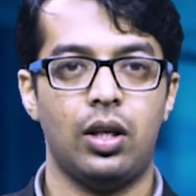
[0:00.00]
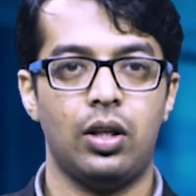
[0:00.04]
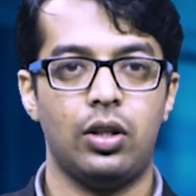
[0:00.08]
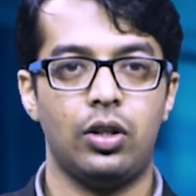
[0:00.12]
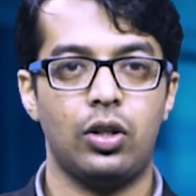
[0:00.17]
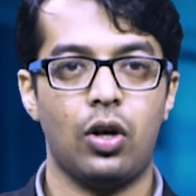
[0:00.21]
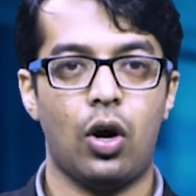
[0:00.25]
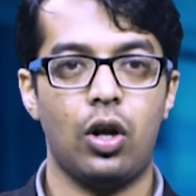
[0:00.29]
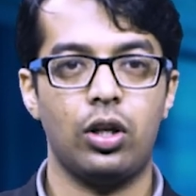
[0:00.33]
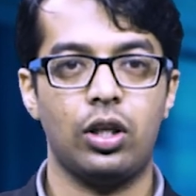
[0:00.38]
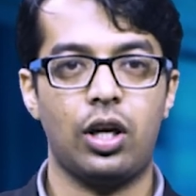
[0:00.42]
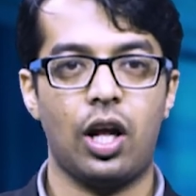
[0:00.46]

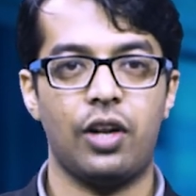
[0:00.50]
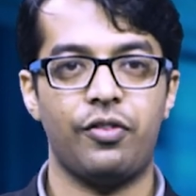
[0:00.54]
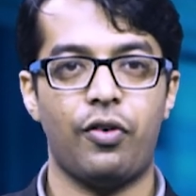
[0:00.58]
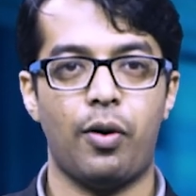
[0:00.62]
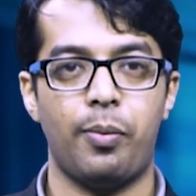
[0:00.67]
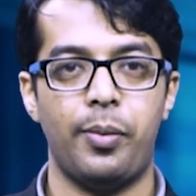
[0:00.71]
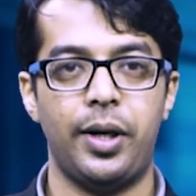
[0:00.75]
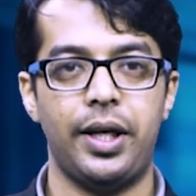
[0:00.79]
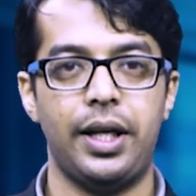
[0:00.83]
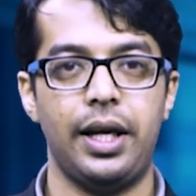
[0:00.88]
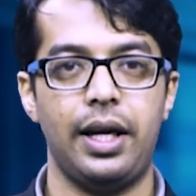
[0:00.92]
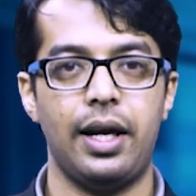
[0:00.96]

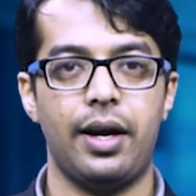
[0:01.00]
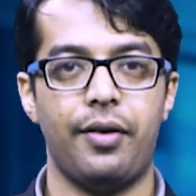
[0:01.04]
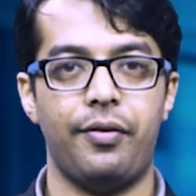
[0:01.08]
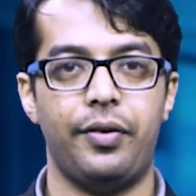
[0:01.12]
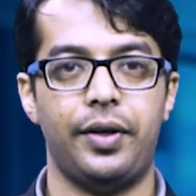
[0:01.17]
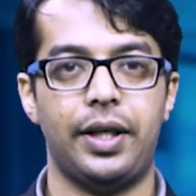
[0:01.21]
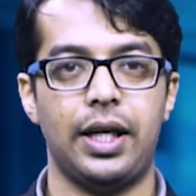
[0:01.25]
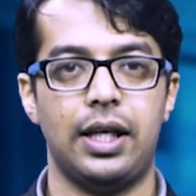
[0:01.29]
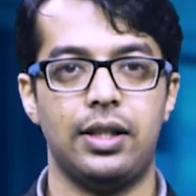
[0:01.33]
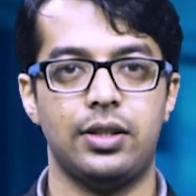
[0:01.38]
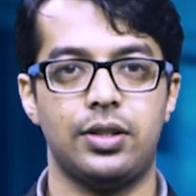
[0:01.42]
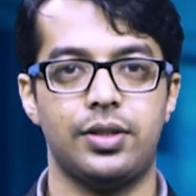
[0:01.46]
Non-conformity
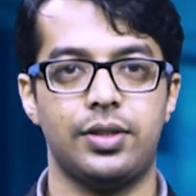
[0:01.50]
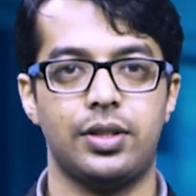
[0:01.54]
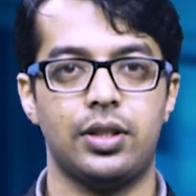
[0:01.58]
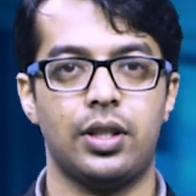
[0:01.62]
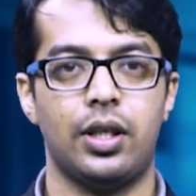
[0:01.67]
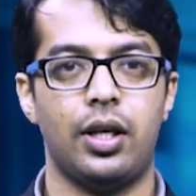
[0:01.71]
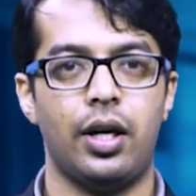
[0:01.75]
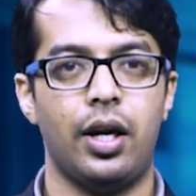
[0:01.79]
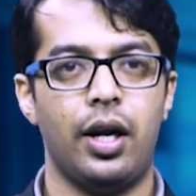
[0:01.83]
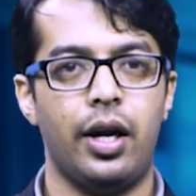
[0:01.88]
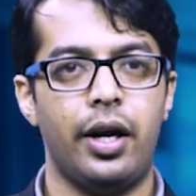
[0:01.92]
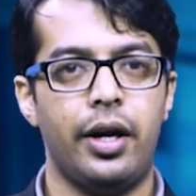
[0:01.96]
evidence.
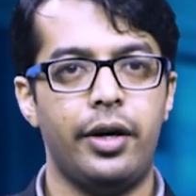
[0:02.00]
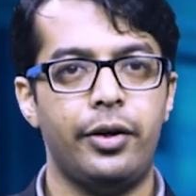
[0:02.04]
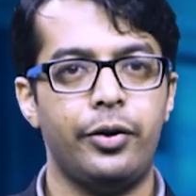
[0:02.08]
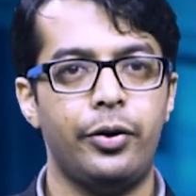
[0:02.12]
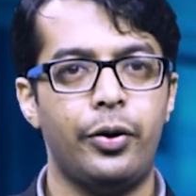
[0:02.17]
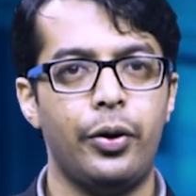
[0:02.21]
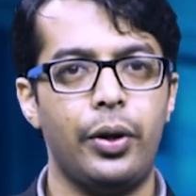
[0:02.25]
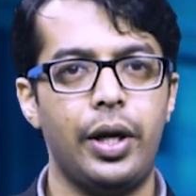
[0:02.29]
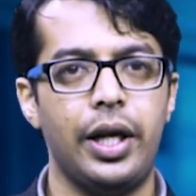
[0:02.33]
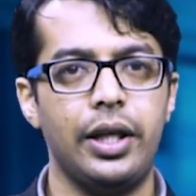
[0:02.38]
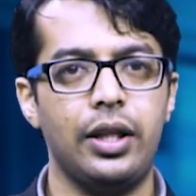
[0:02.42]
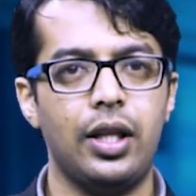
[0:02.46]

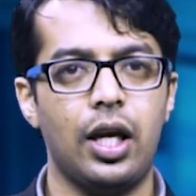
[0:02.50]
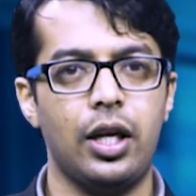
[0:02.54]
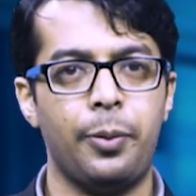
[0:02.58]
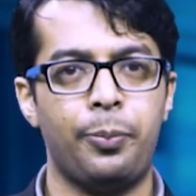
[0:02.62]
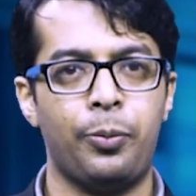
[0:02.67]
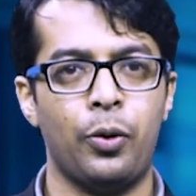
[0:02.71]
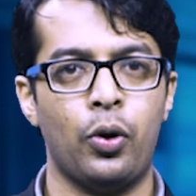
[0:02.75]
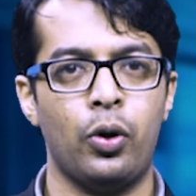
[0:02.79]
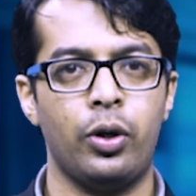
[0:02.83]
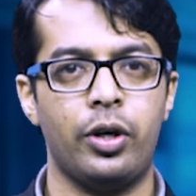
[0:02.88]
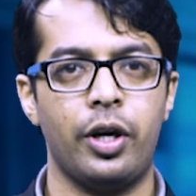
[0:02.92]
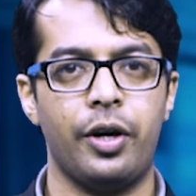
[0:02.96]
During the
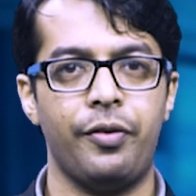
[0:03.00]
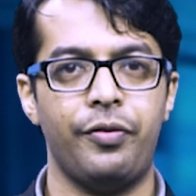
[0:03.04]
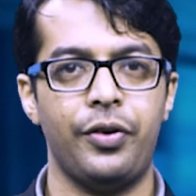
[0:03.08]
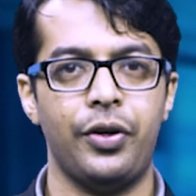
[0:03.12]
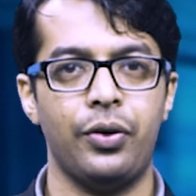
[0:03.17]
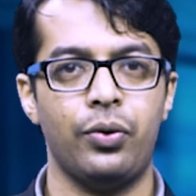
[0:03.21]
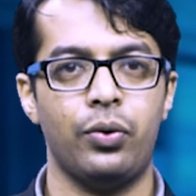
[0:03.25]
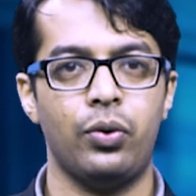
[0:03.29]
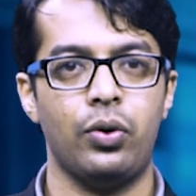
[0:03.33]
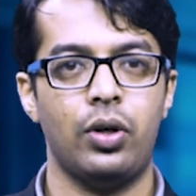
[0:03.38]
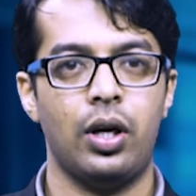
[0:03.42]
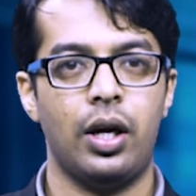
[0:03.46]
report
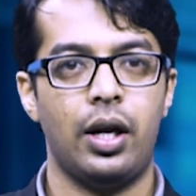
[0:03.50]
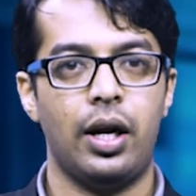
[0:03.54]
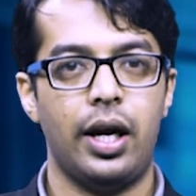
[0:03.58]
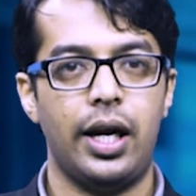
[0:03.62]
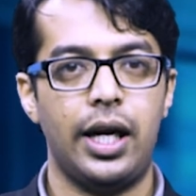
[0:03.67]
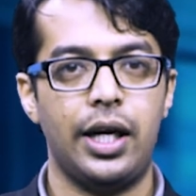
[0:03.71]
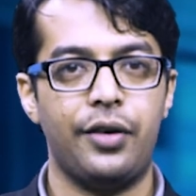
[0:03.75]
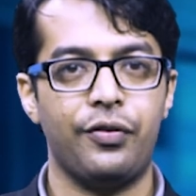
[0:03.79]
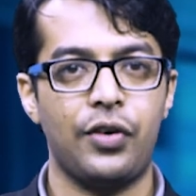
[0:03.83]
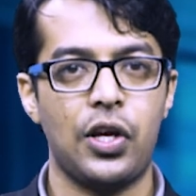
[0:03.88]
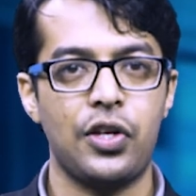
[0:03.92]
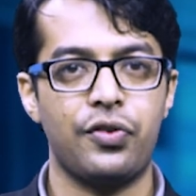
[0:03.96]
review,
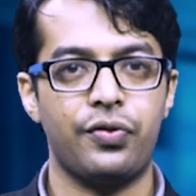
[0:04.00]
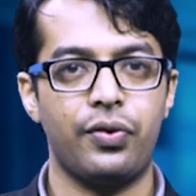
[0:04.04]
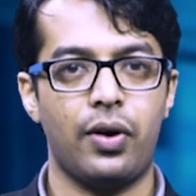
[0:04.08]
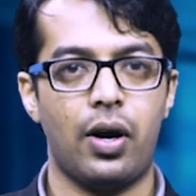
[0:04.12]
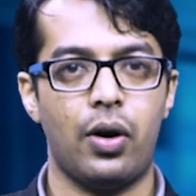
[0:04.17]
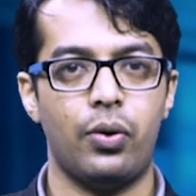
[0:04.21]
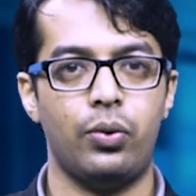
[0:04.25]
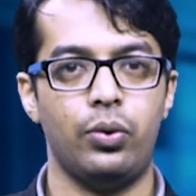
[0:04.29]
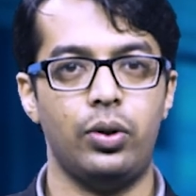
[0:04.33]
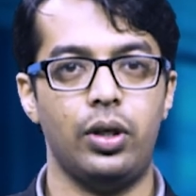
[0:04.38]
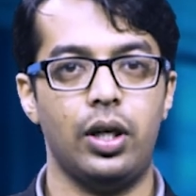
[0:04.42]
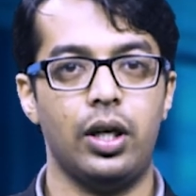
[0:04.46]
it was
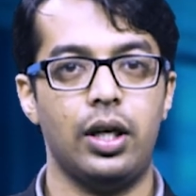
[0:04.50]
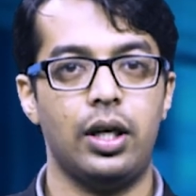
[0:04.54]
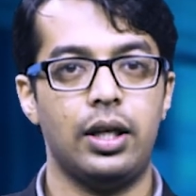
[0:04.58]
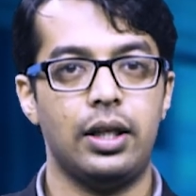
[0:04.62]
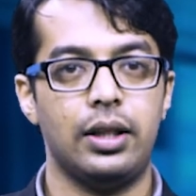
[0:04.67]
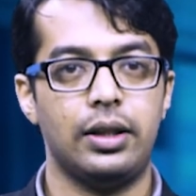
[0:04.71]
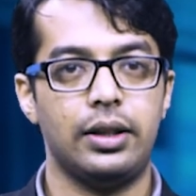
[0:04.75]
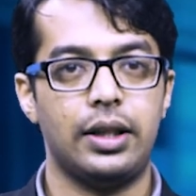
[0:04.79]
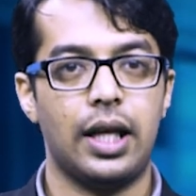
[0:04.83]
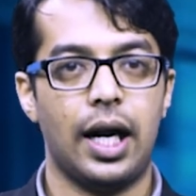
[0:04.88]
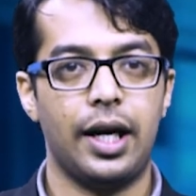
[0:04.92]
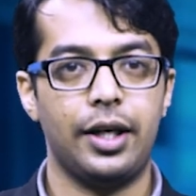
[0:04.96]
found
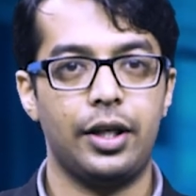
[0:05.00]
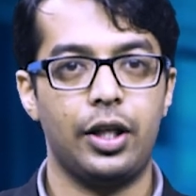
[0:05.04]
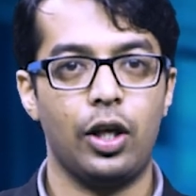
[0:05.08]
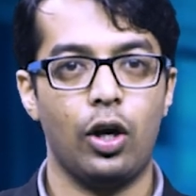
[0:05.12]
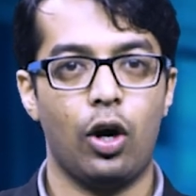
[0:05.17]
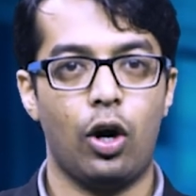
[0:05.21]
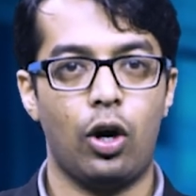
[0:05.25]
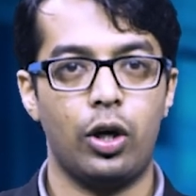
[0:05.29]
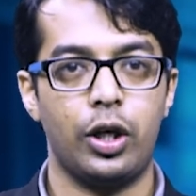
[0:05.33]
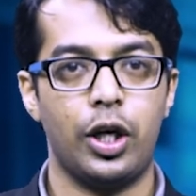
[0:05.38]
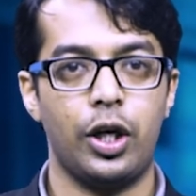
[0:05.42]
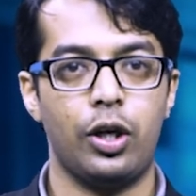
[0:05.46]
that the
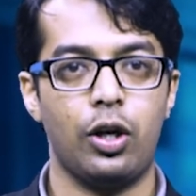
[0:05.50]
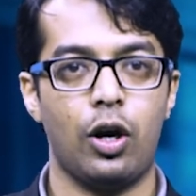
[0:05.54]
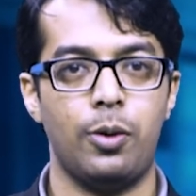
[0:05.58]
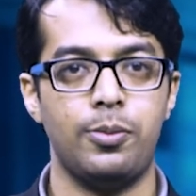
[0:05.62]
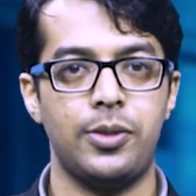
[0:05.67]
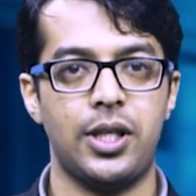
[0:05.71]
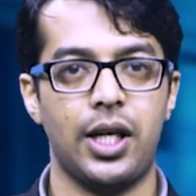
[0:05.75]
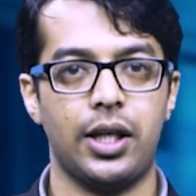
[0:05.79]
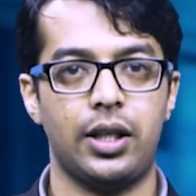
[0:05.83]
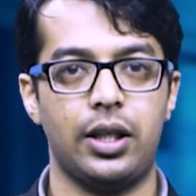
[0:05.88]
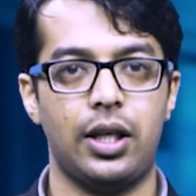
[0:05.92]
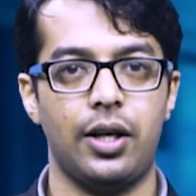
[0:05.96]
audit
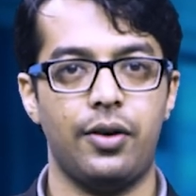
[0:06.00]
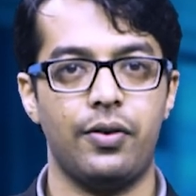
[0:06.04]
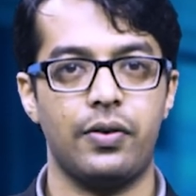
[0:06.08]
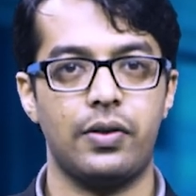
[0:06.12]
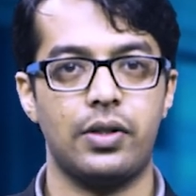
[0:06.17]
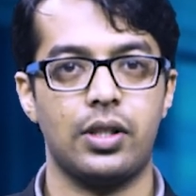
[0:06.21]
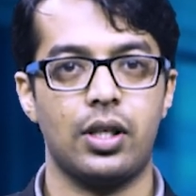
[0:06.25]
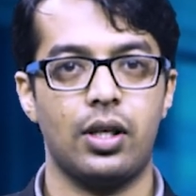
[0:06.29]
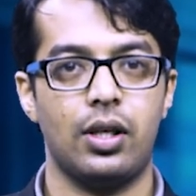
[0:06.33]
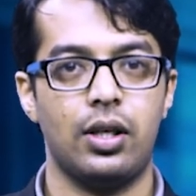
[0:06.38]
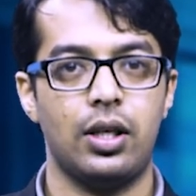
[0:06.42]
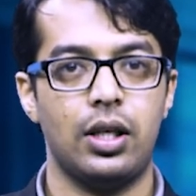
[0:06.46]

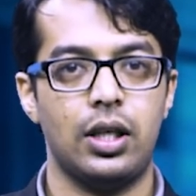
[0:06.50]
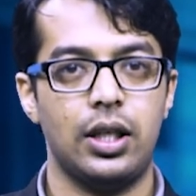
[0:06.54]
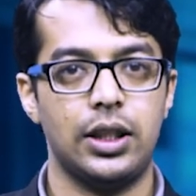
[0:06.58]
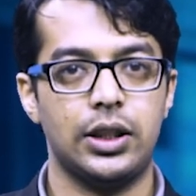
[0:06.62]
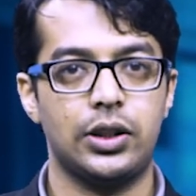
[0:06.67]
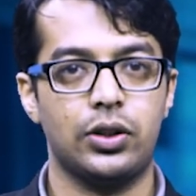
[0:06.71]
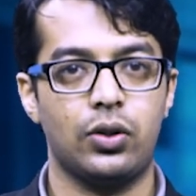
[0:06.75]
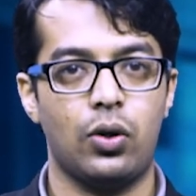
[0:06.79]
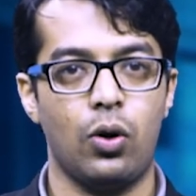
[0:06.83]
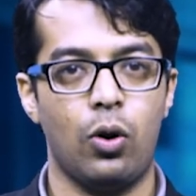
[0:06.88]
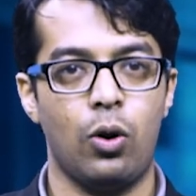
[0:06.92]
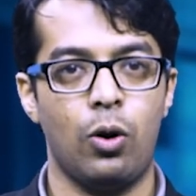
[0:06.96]
objectives,
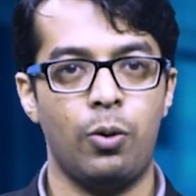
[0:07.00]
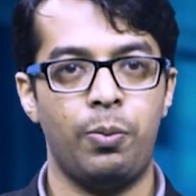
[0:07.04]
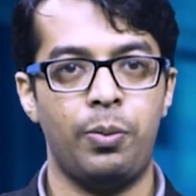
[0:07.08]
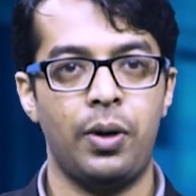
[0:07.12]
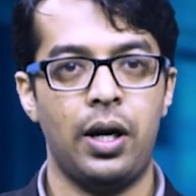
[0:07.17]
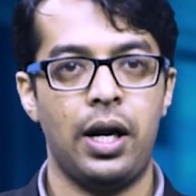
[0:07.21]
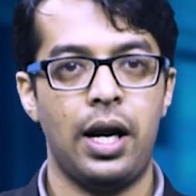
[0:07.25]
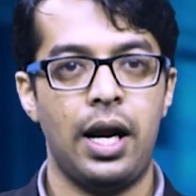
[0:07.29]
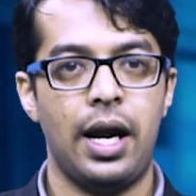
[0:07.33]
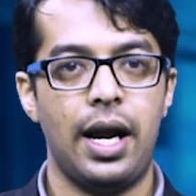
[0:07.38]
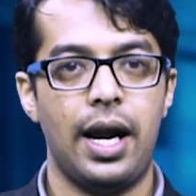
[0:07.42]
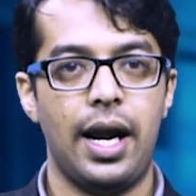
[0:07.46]
scope
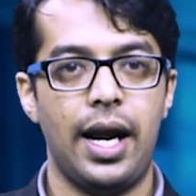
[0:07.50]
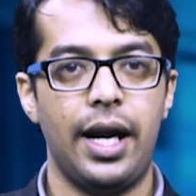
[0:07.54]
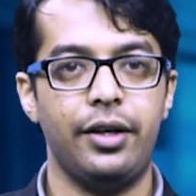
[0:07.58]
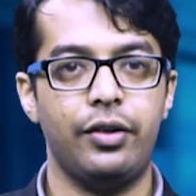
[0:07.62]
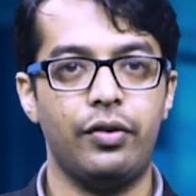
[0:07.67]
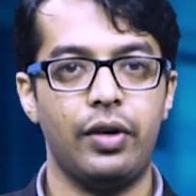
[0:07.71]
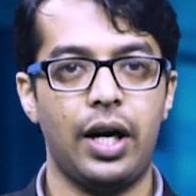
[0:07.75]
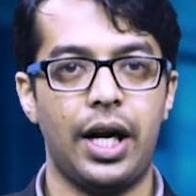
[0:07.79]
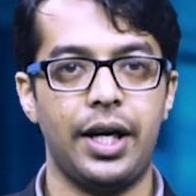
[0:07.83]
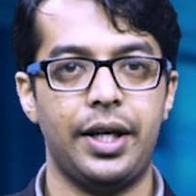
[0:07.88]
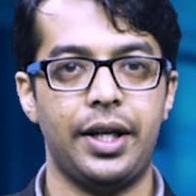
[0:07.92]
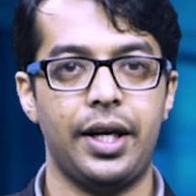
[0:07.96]
and
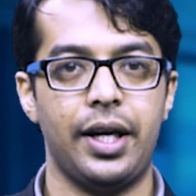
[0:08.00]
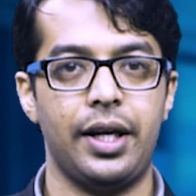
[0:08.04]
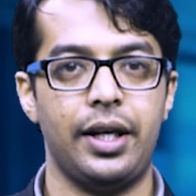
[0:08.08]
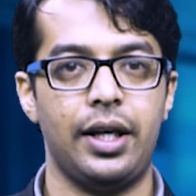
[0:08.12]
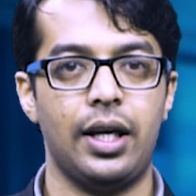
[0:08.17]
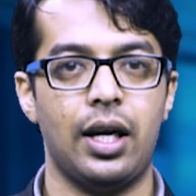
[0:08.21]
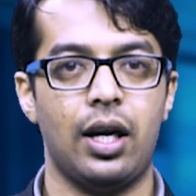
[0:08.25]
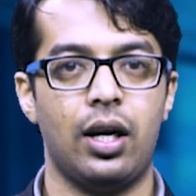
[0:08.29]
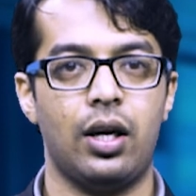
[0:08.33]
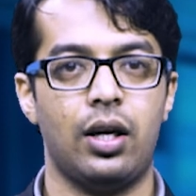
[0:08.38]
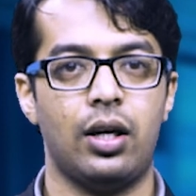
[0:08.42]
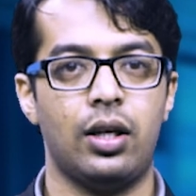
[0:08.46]

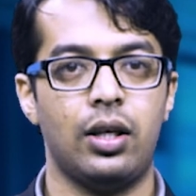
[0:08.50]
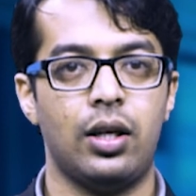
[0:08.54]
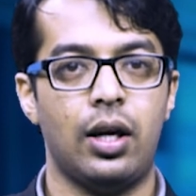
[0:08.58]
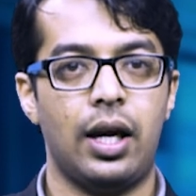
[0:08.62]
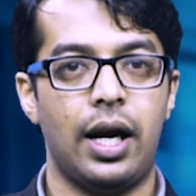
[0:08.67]
criteria,